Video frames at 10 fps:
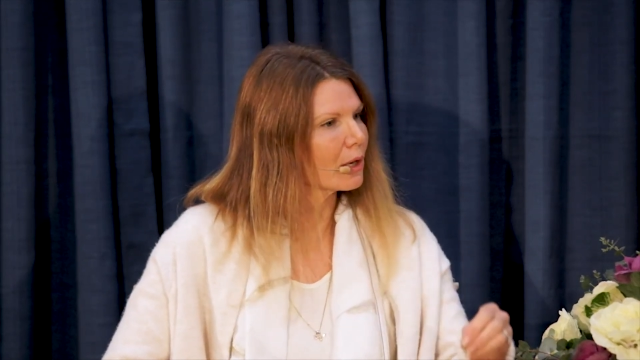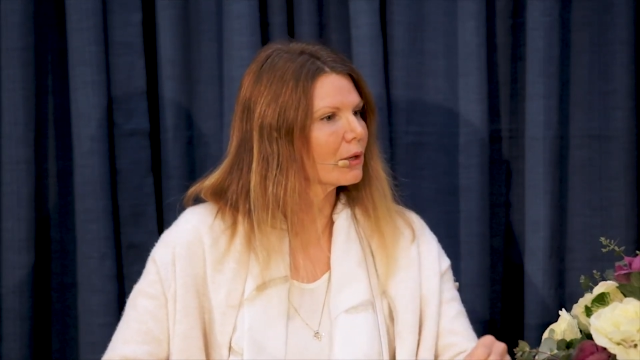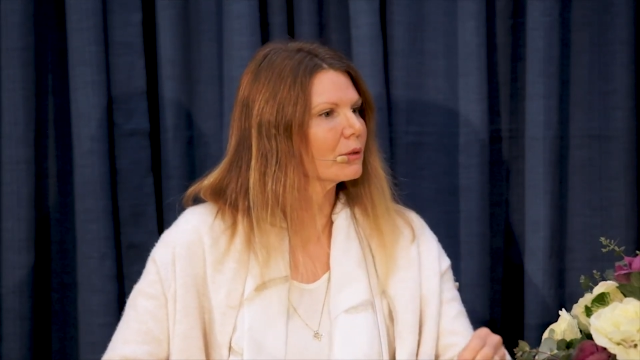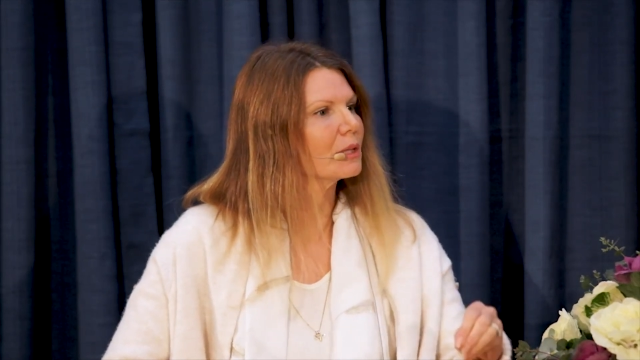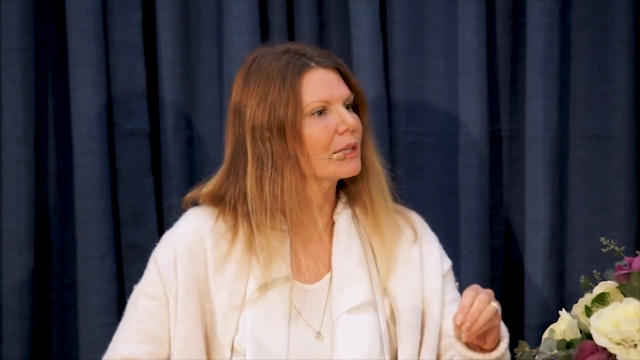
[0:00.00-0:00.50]

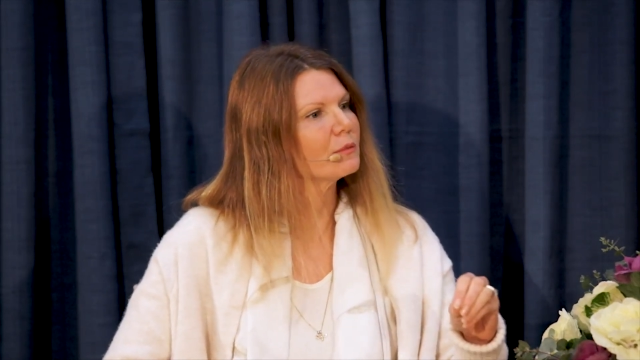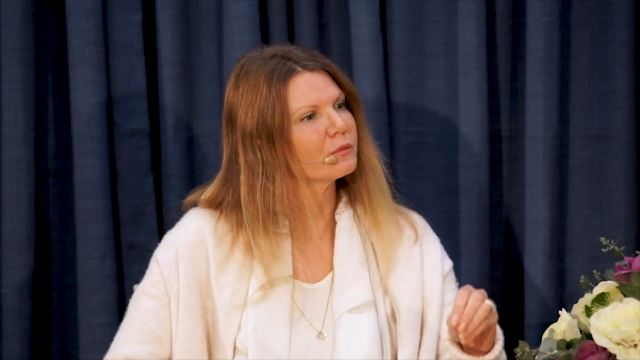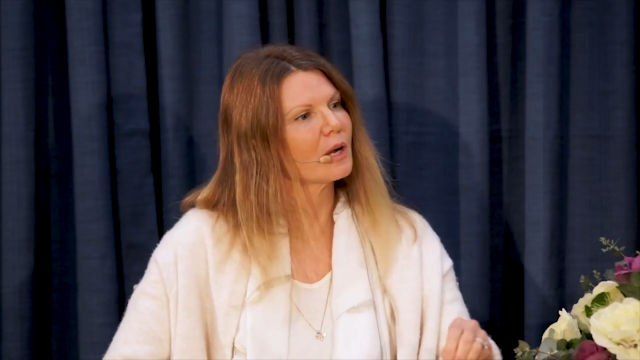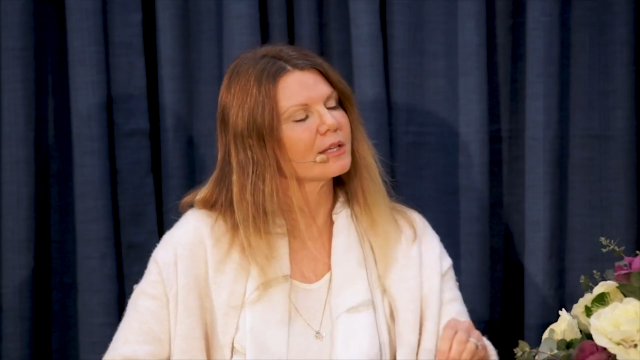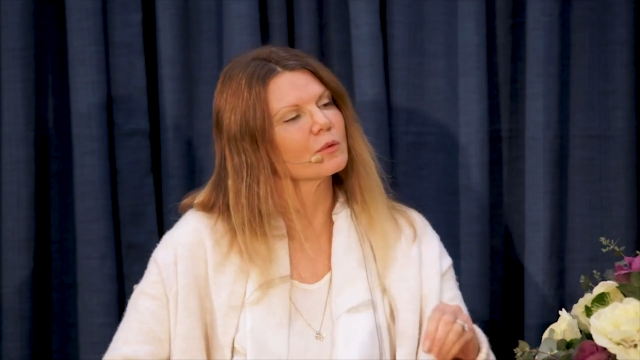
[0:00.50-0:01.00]
only
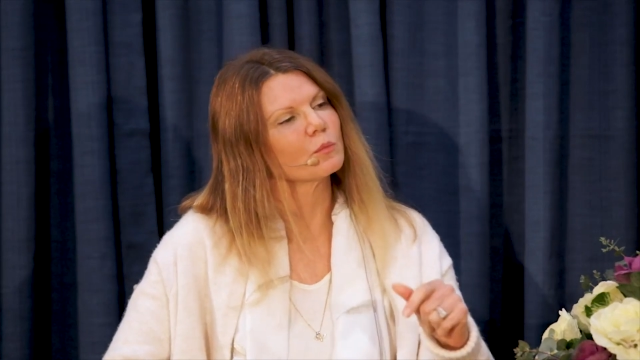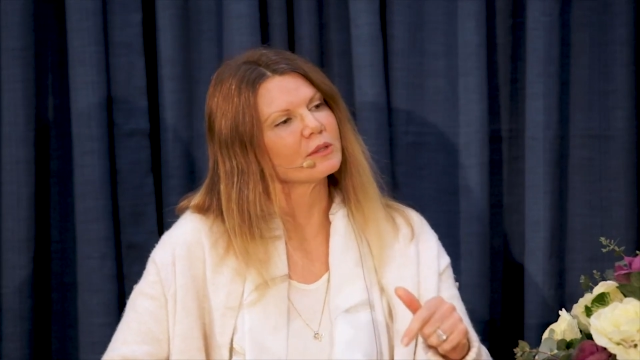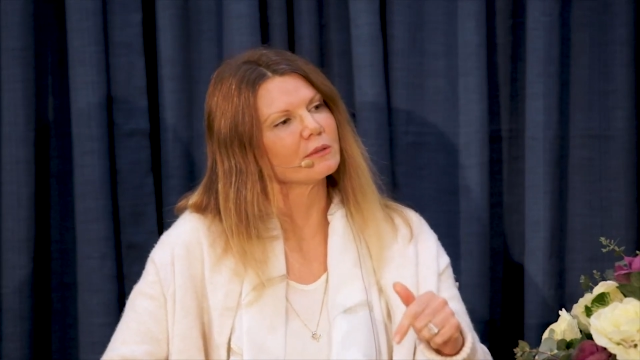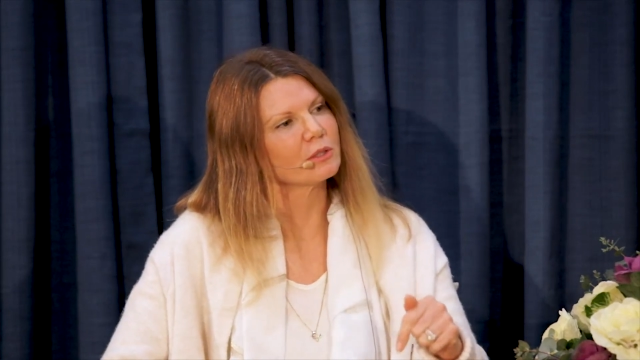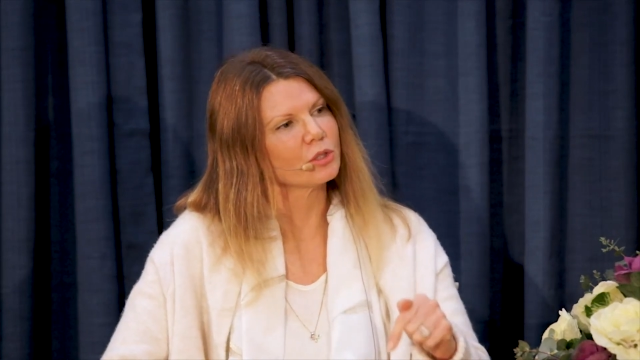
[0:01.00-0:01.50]
find it
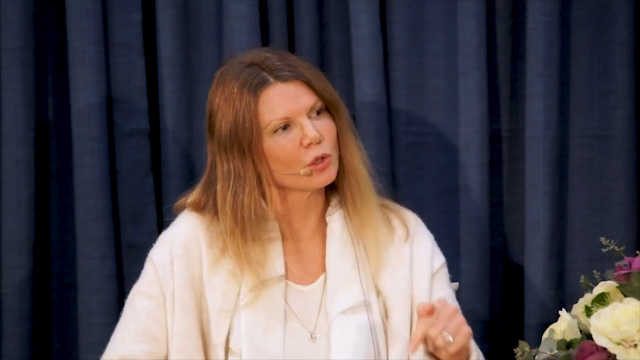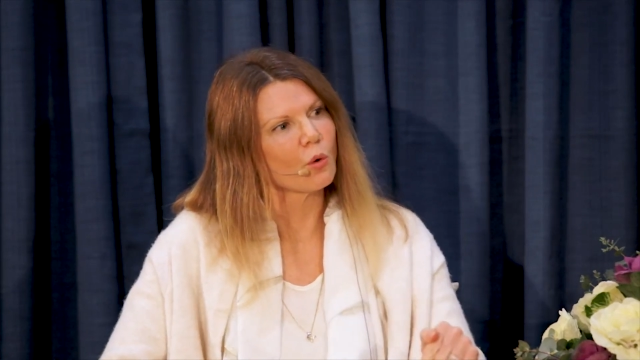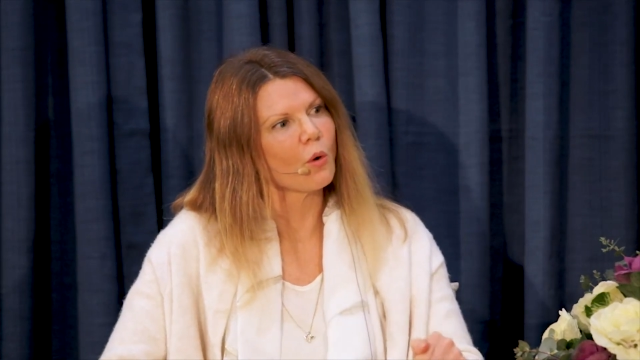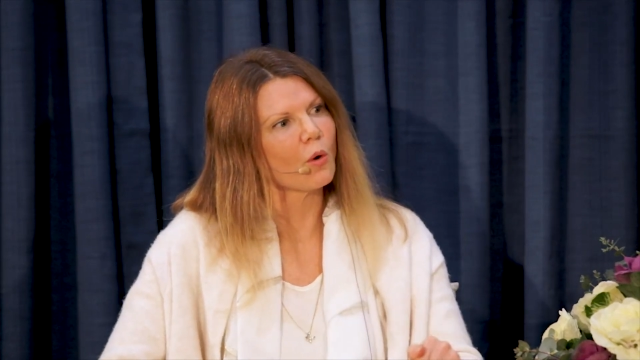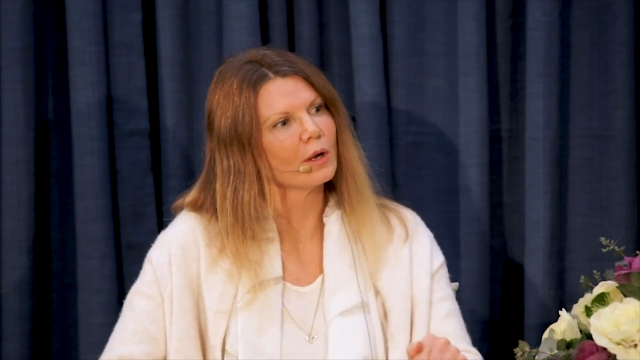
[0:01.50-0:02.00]
within
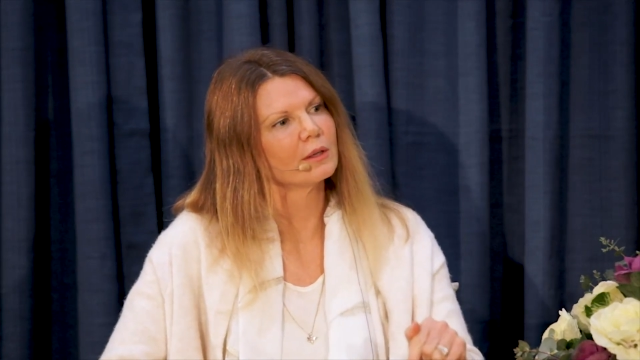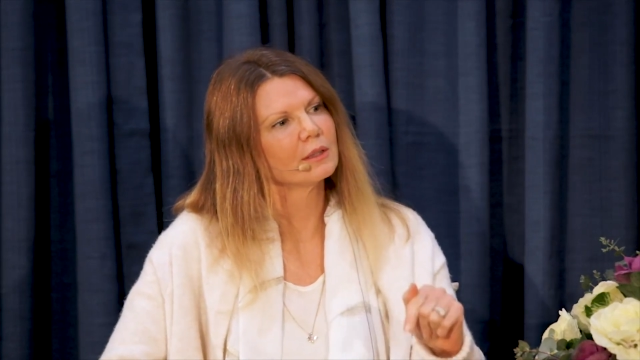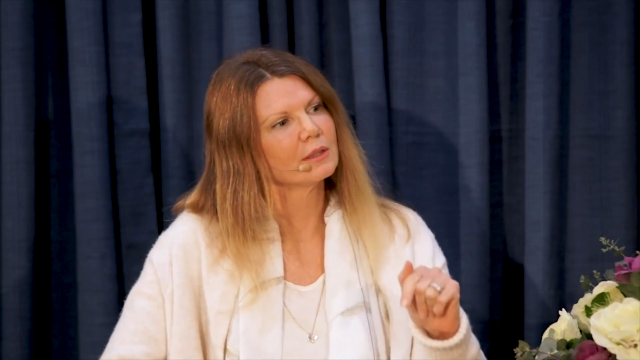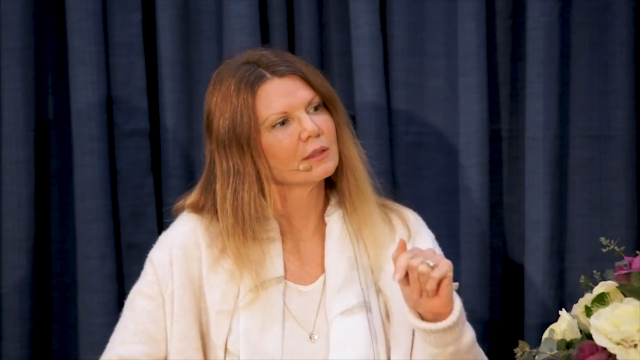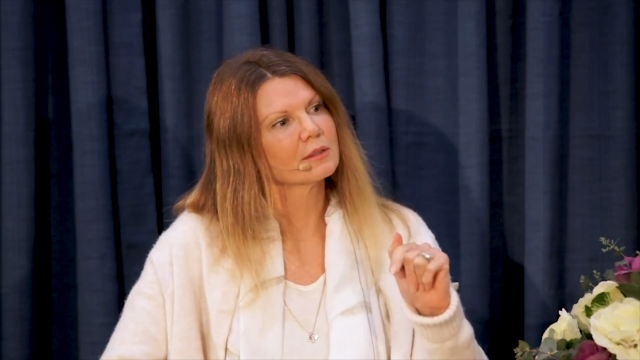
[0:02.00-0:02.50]
your
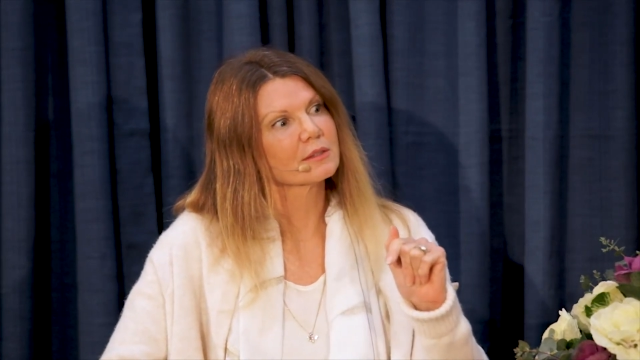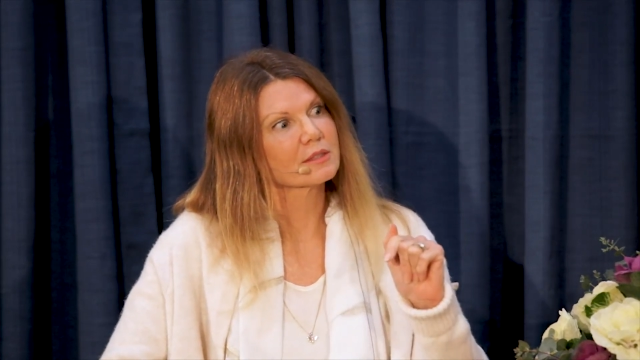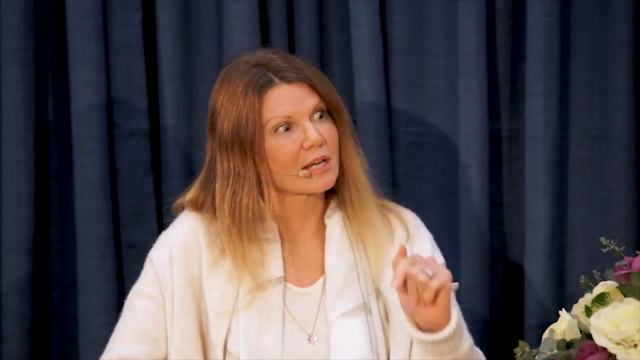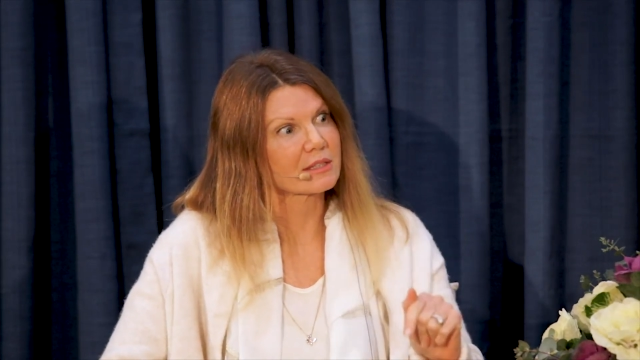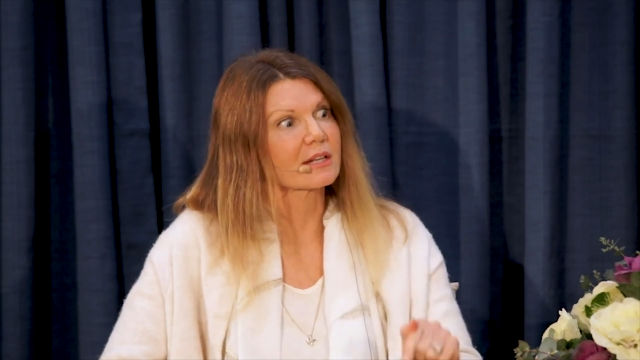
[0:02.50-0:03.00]

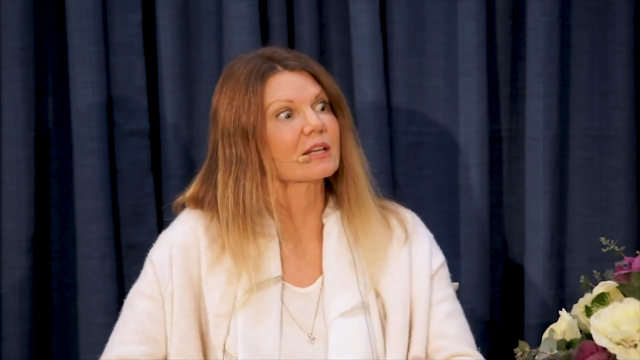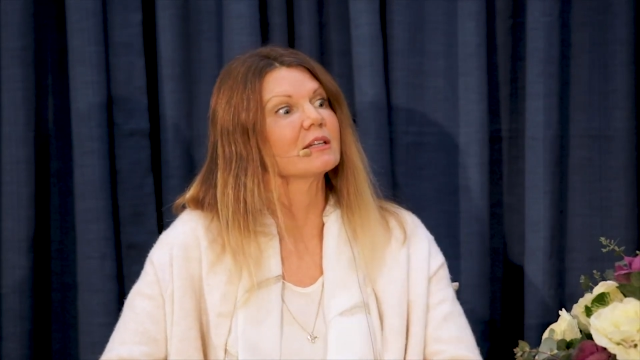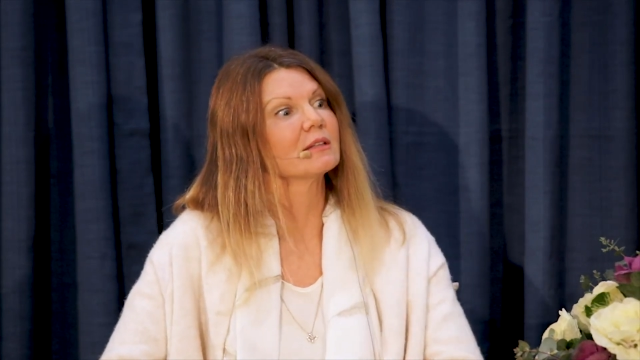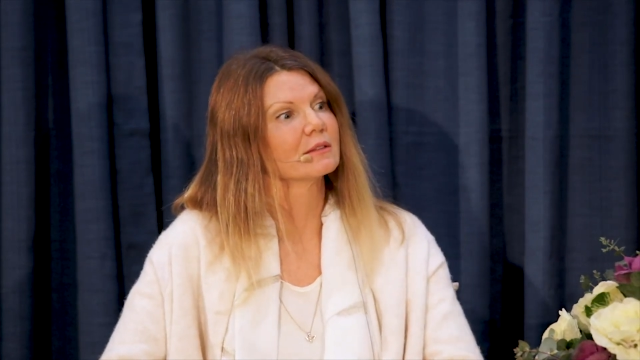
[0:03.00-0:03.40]
darari,